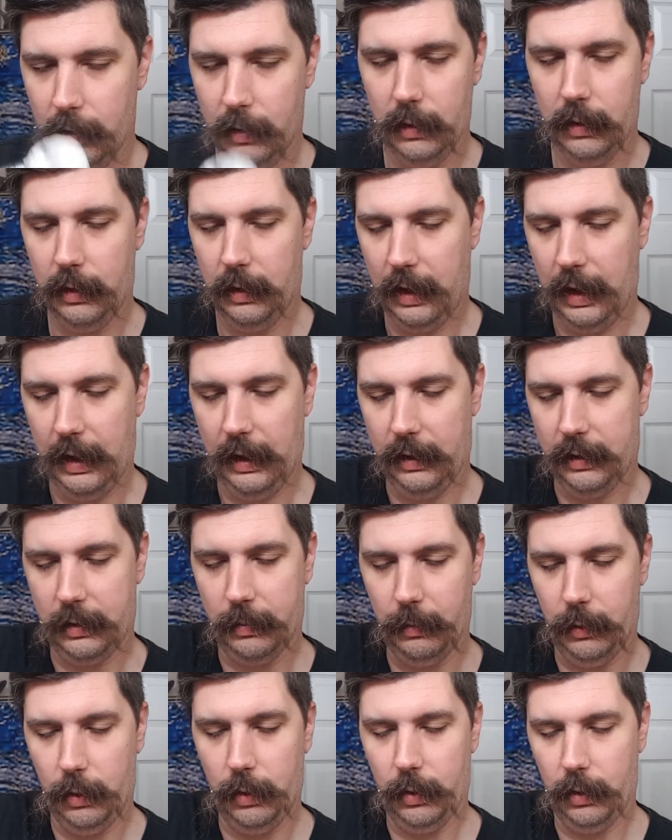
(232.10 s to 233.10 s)
Yeah, it's
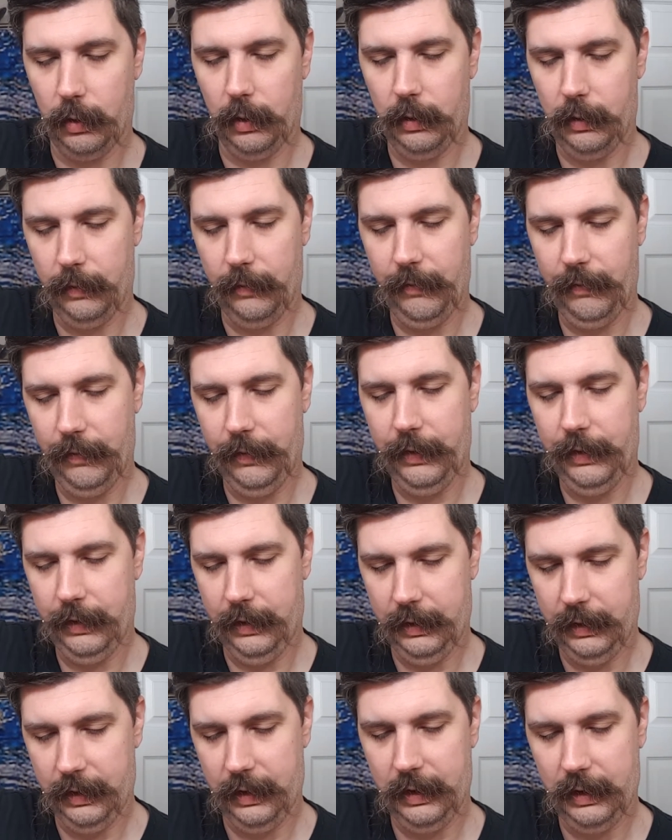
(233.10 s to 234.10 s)
more
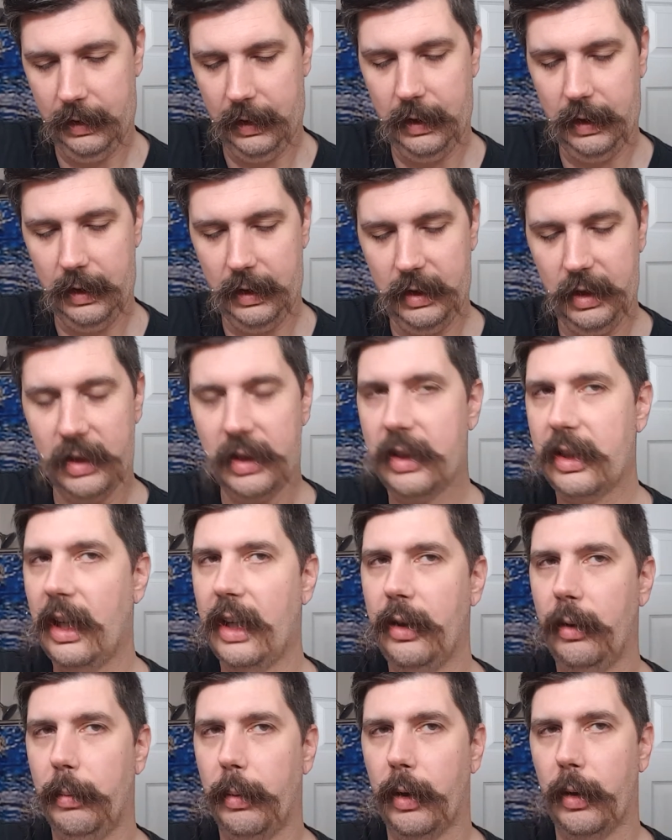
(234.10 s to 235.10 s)
just subtle
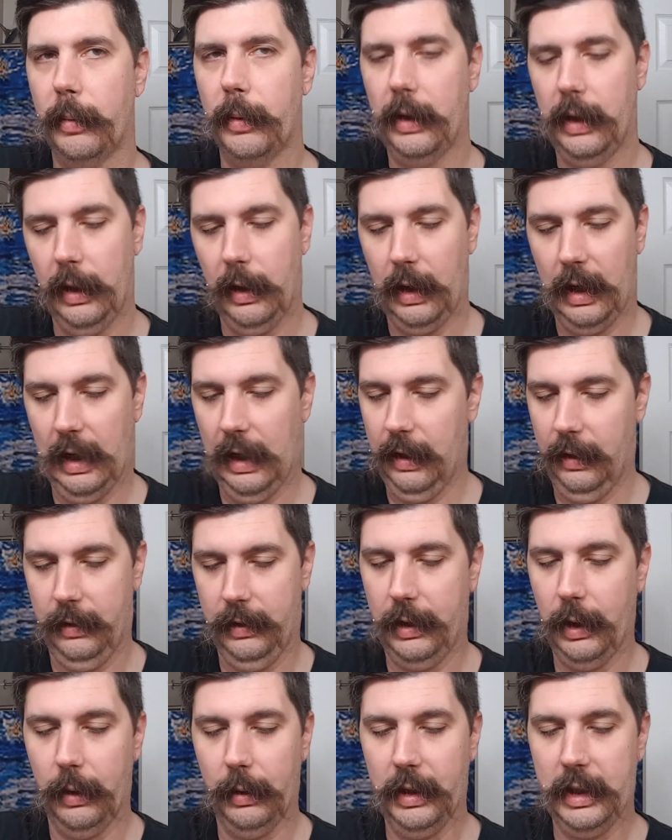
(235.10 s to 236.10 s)
bourbon.
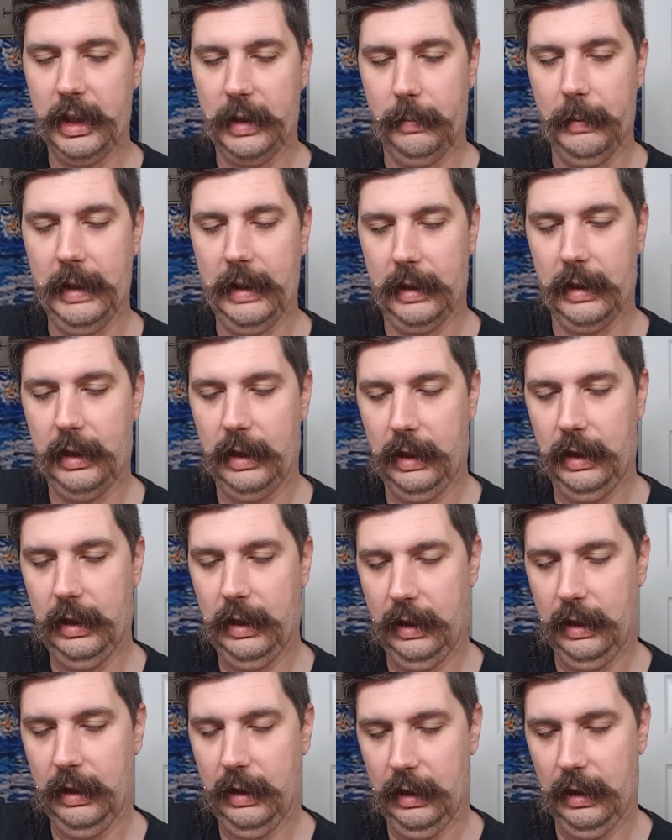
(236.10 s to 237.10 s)
Don't expect
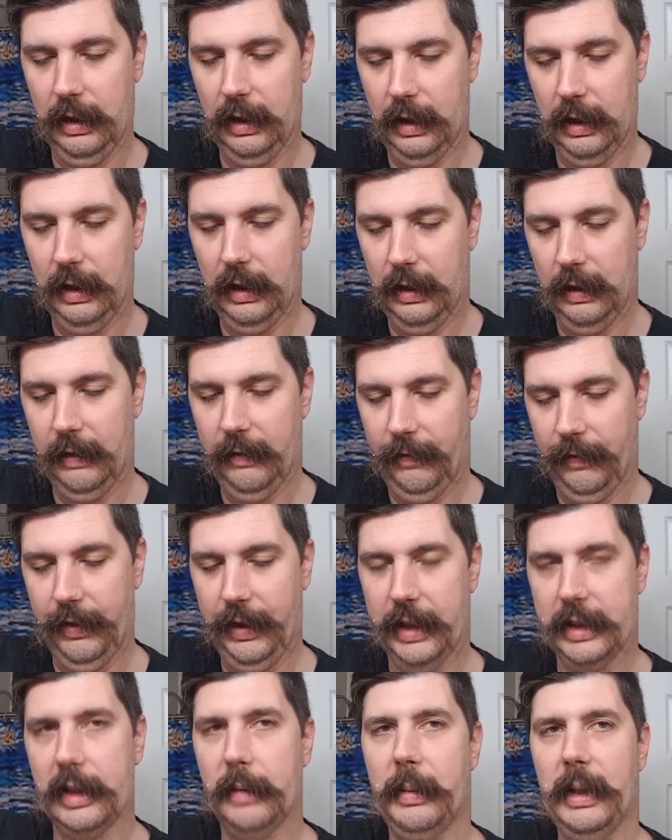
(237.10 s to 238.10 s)
this
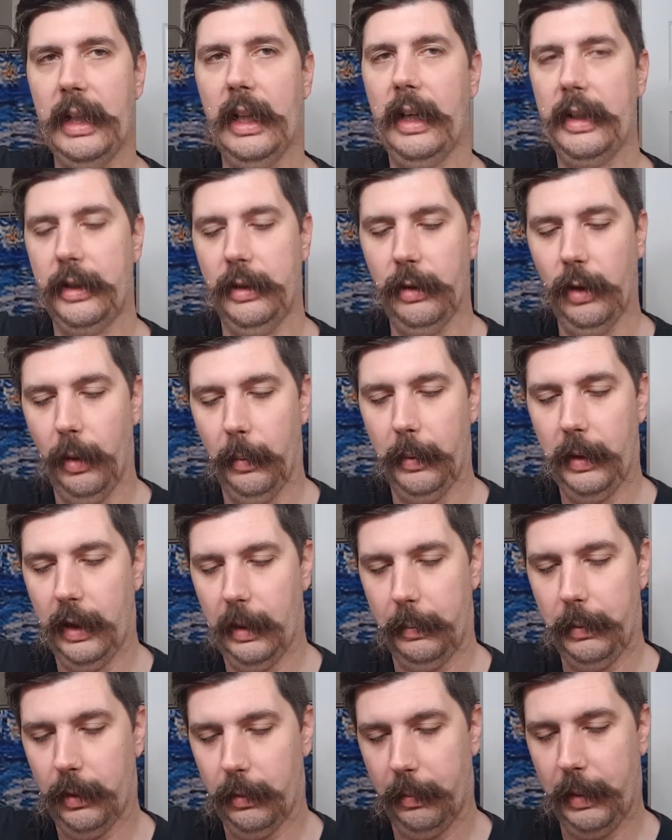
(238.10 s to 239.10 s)
to be like you opening up
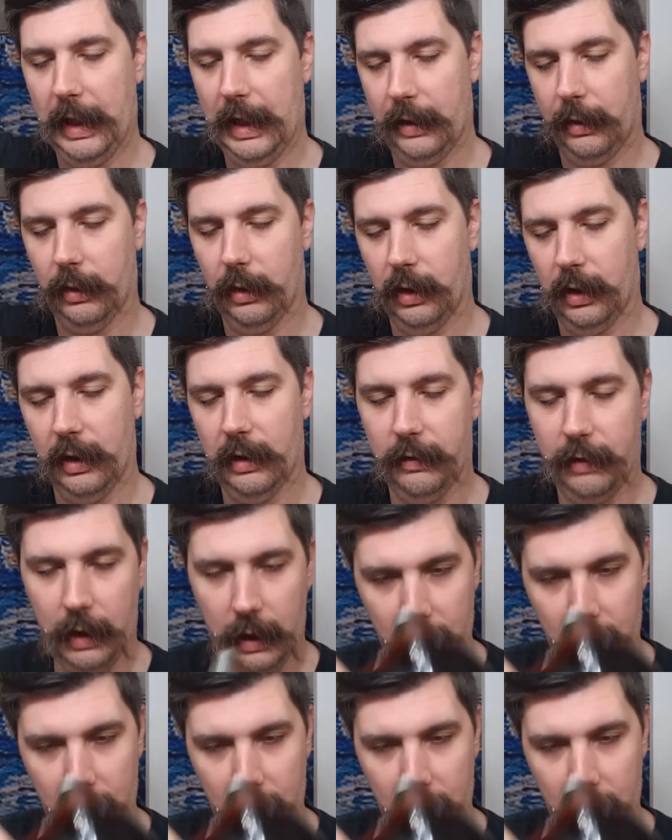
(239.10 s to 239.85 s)
your bottle of